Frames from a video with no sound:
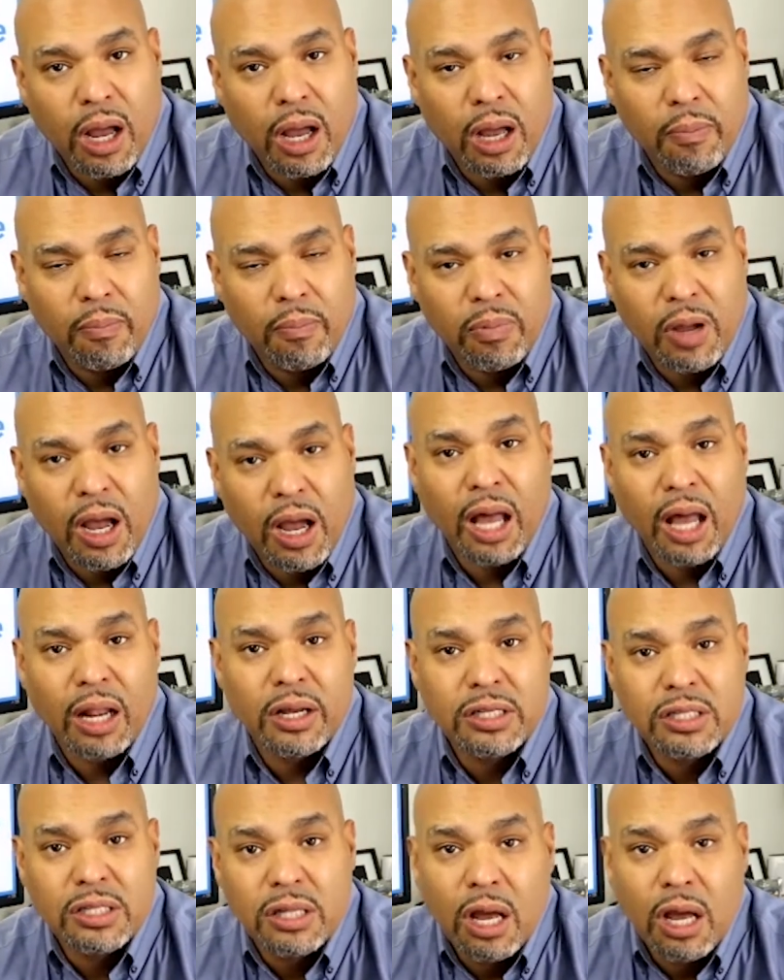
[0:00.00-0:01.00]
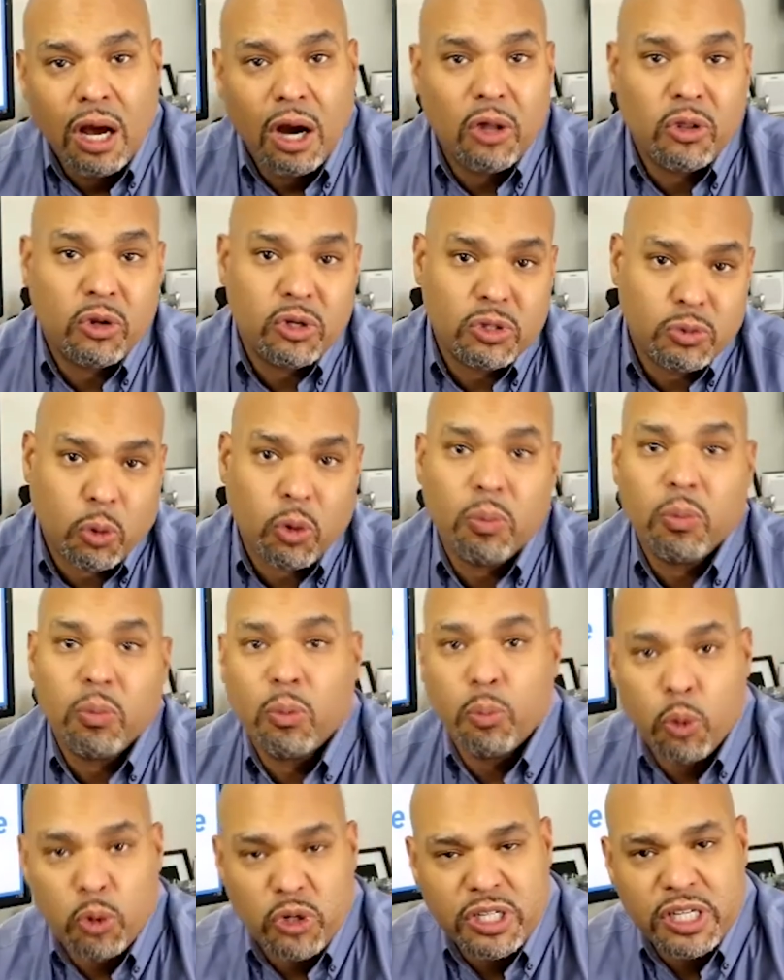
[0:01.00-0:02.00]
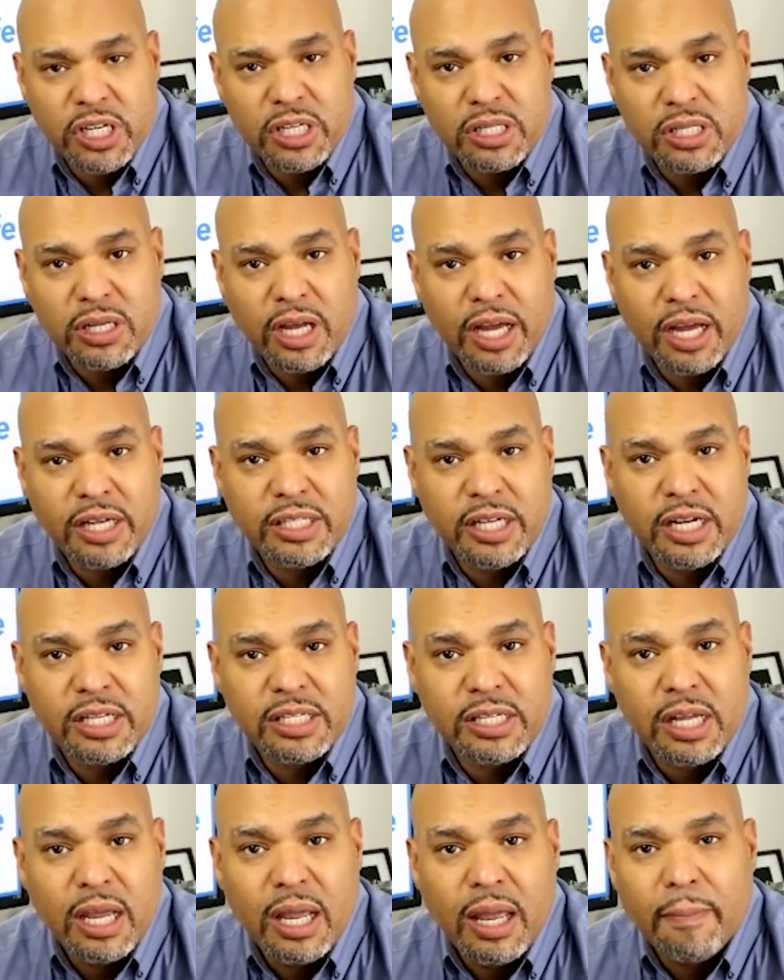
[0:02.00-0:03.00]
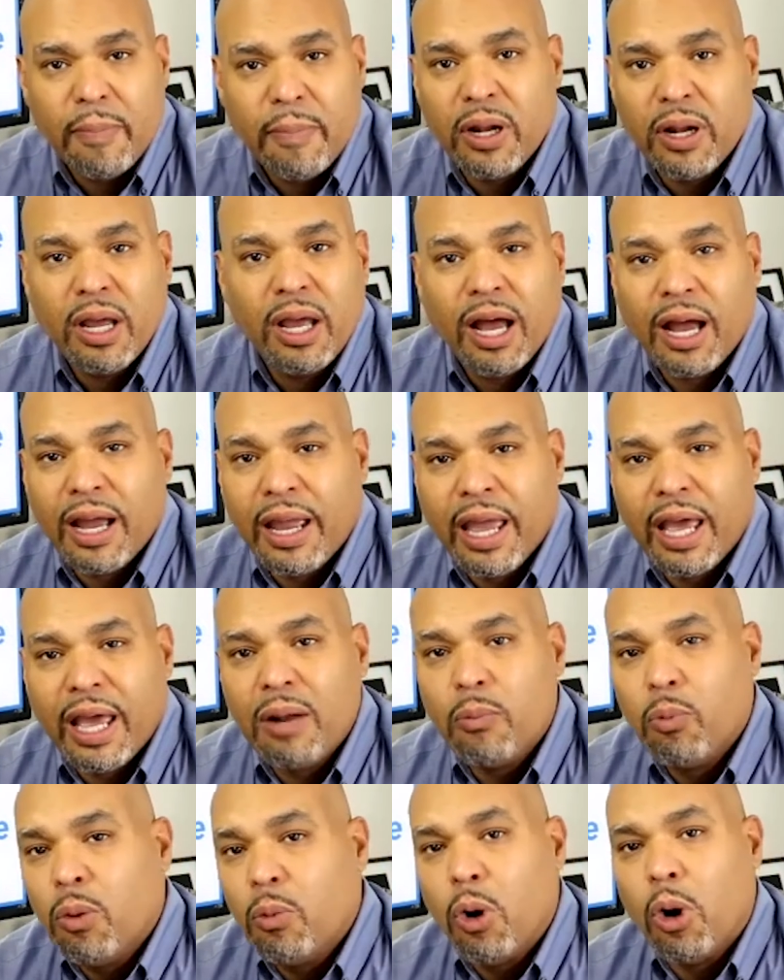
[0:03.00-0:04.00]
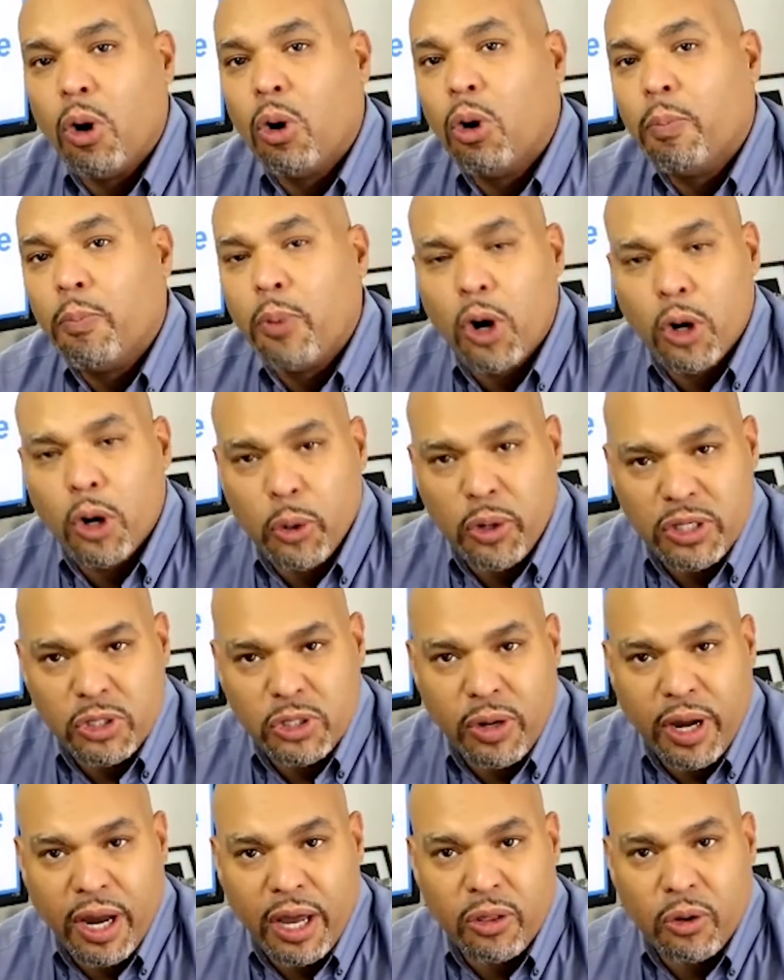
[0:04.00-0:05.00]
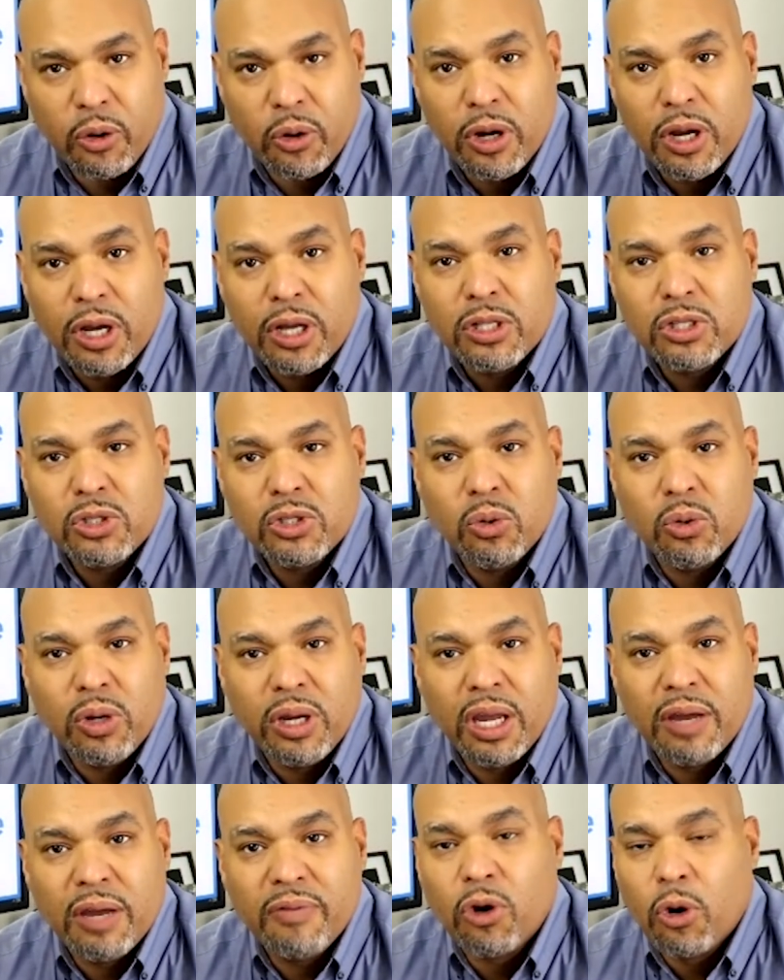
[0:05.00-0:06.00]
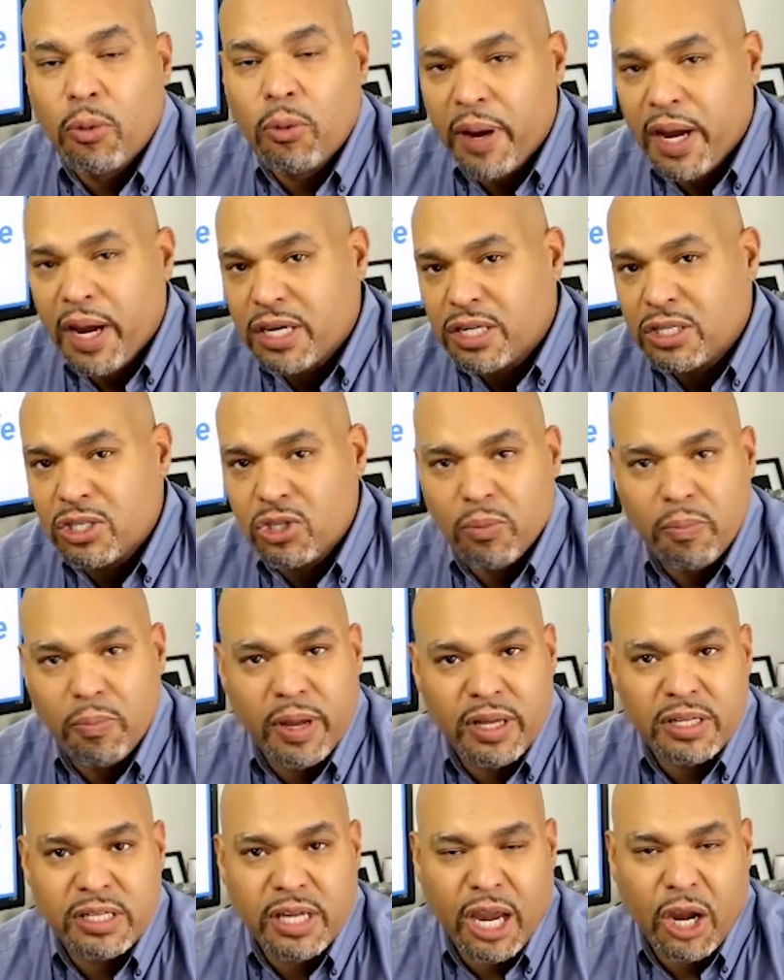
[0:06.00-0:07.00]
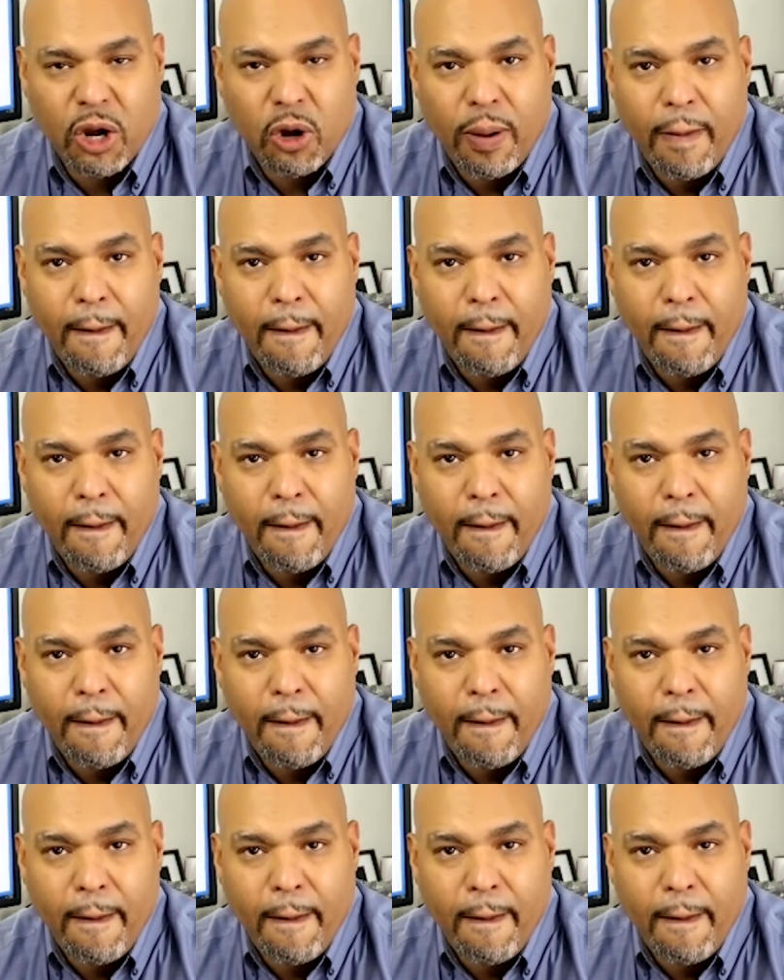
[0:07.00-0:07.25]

college. Others were more seasoned hygienists. But again, we were all partnering together to give our patients the best care.